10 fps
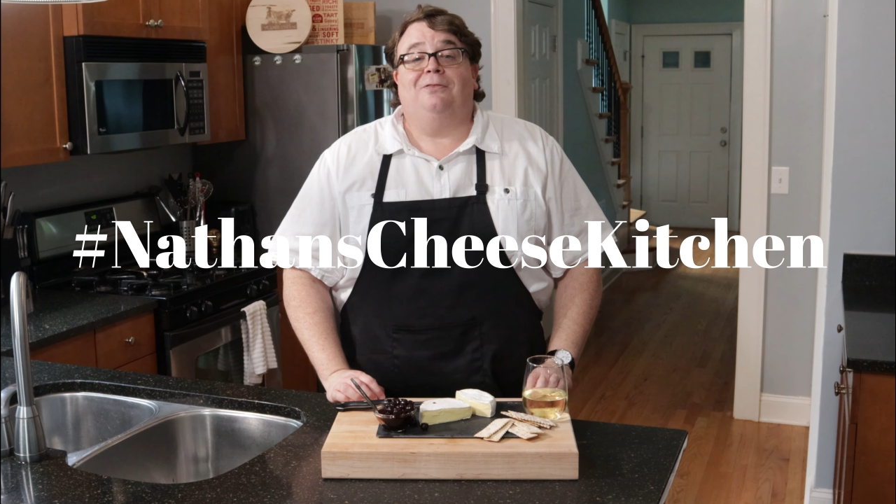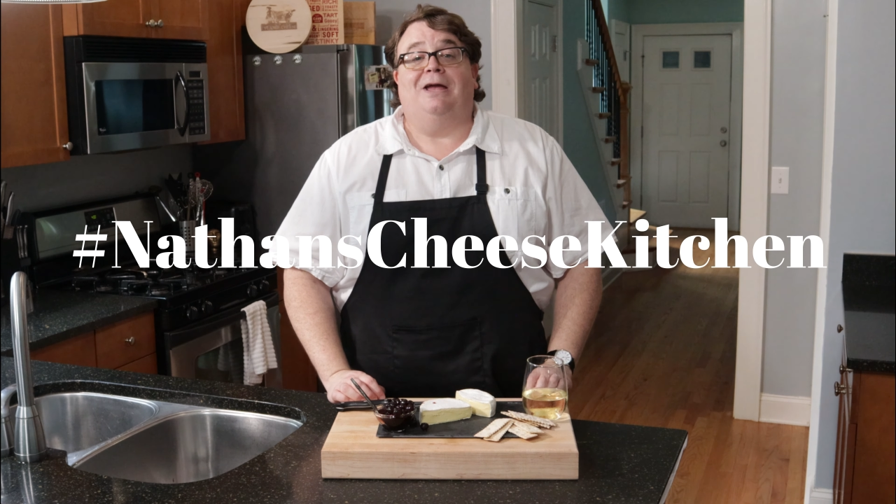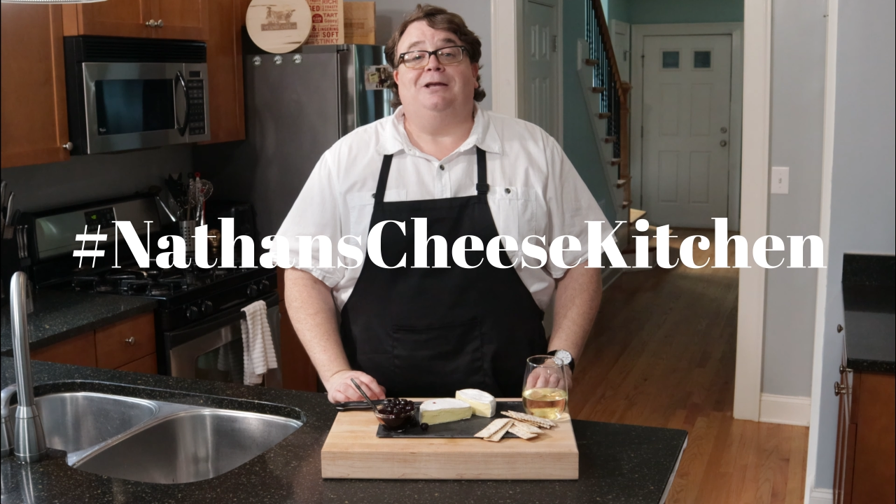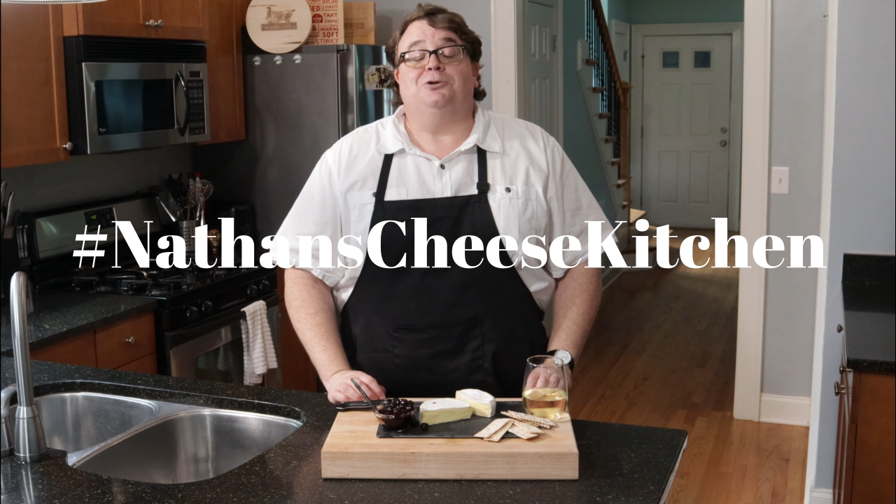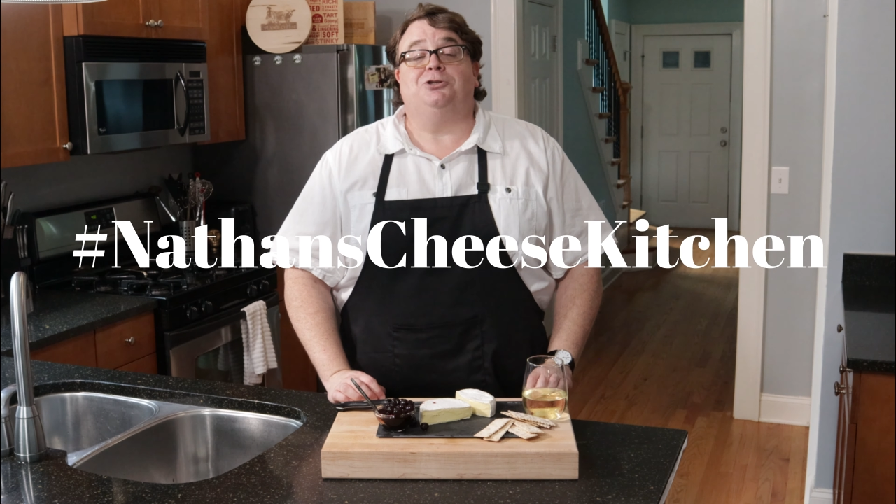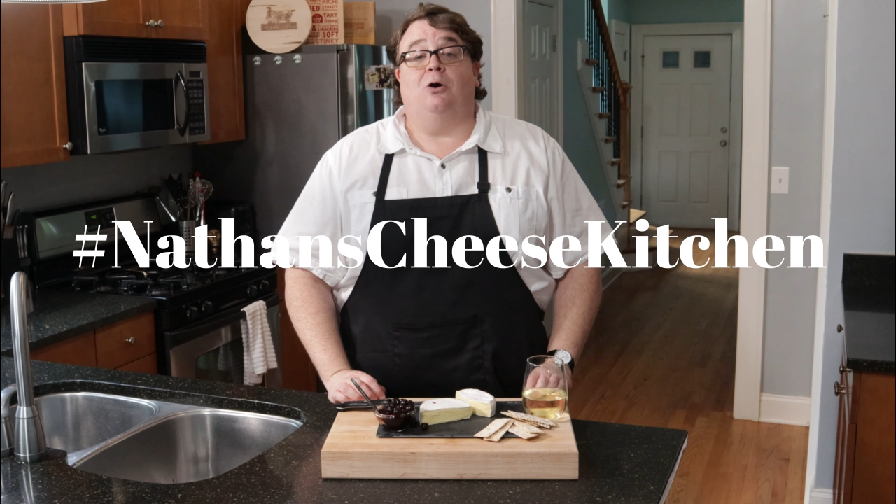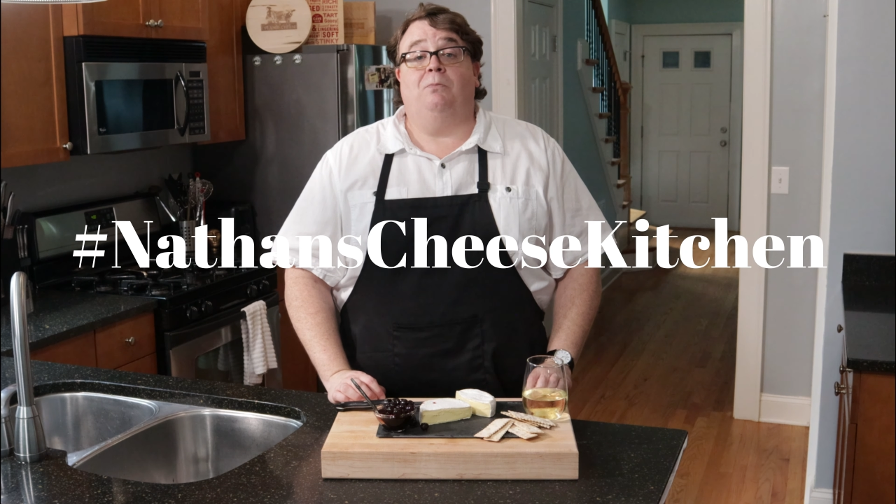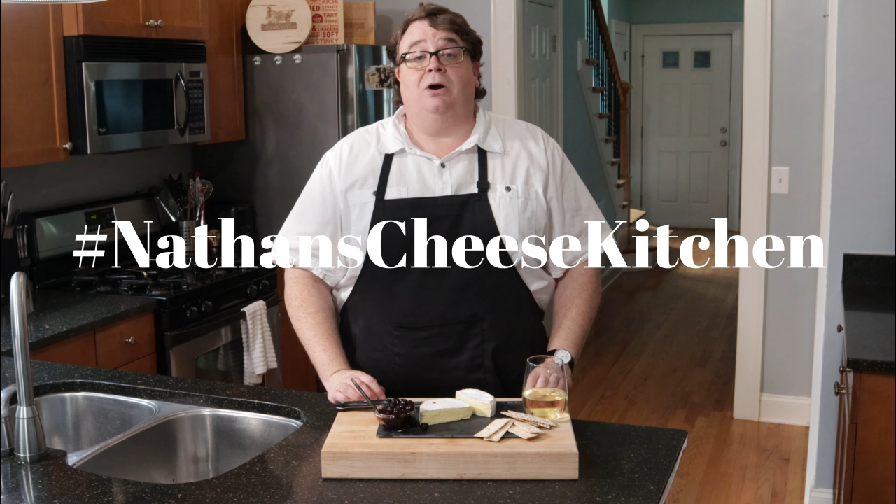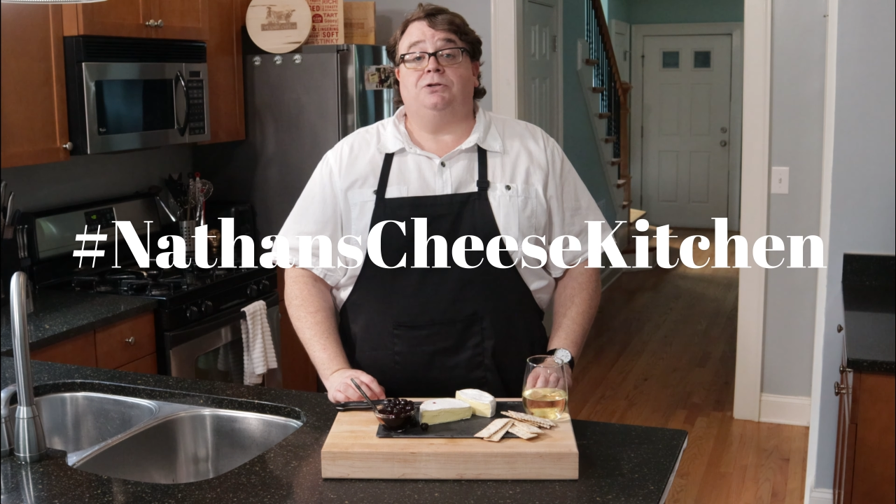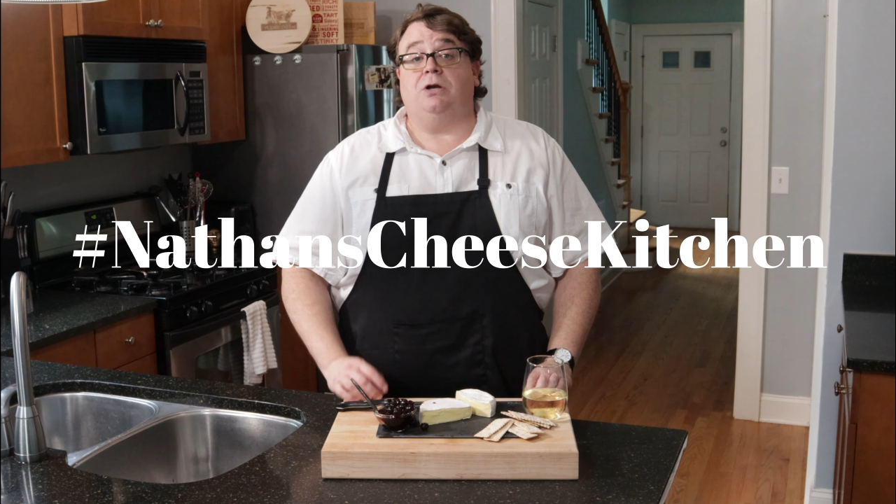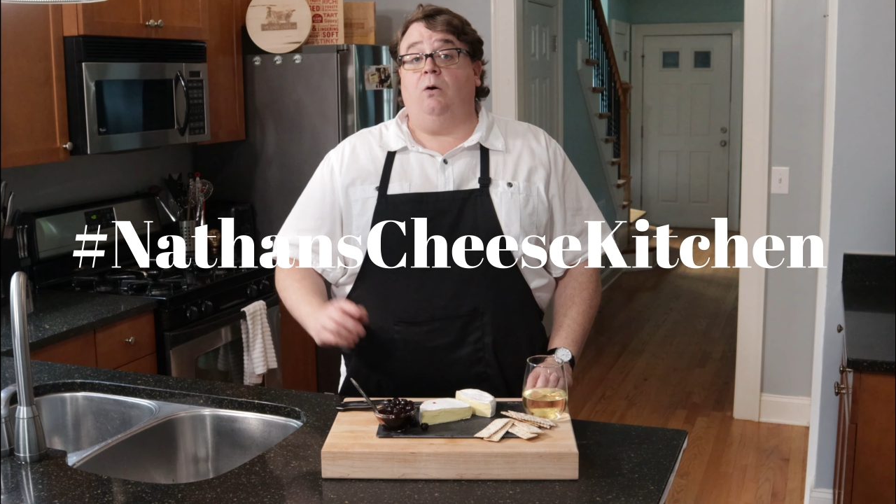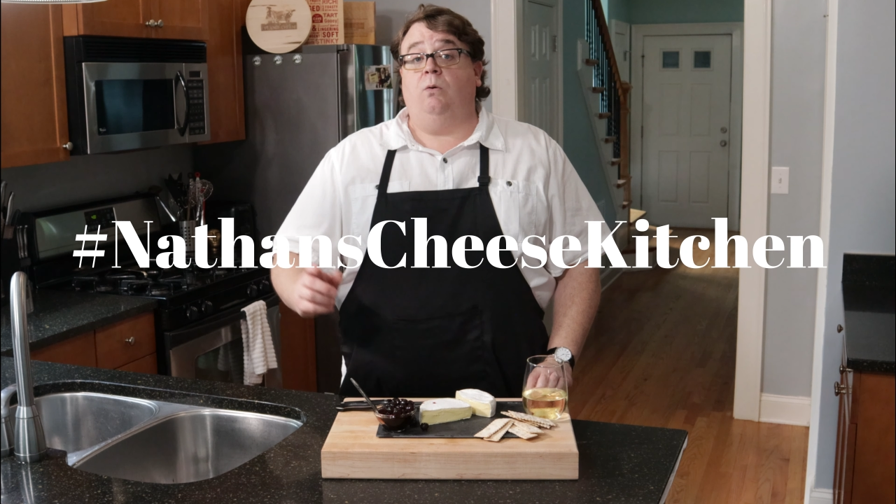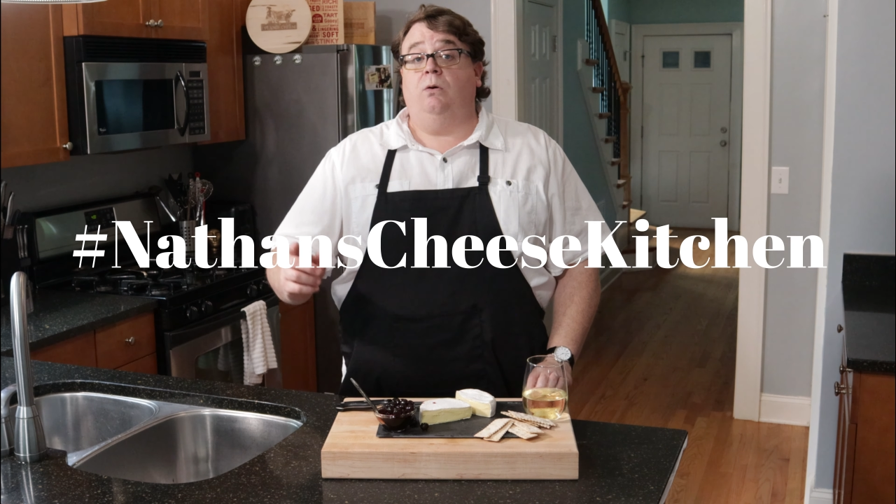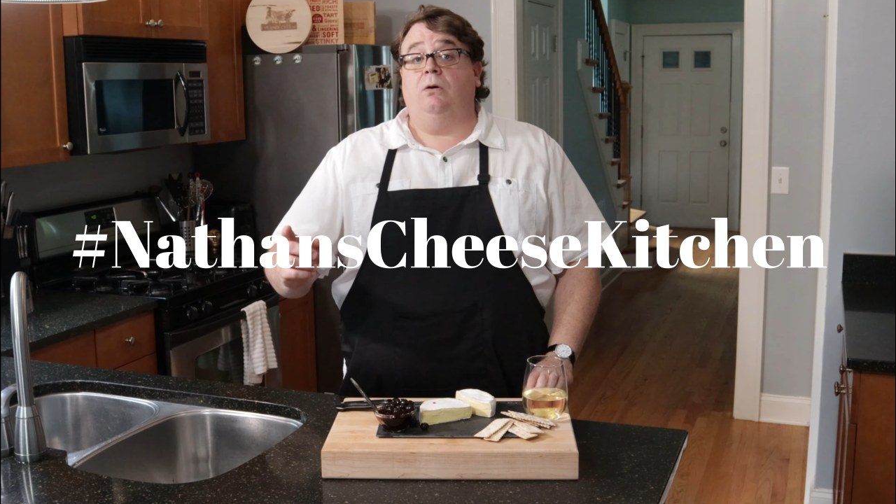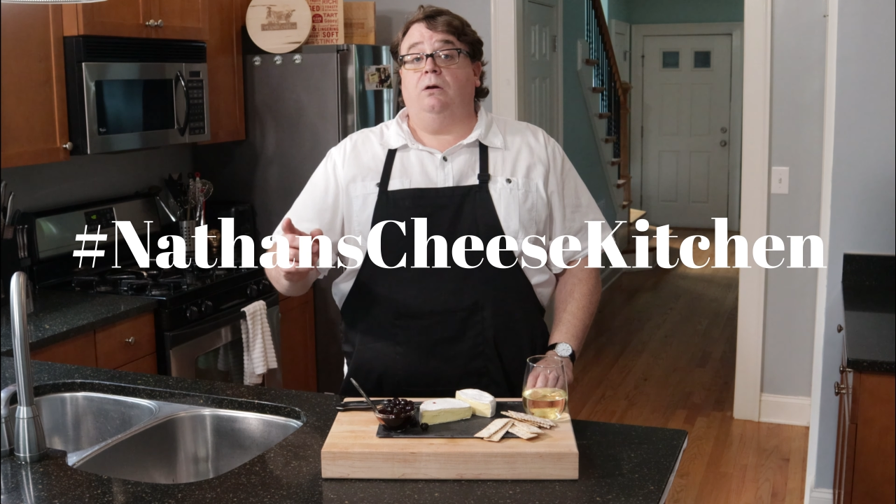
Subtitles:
Thank you so much. Oh,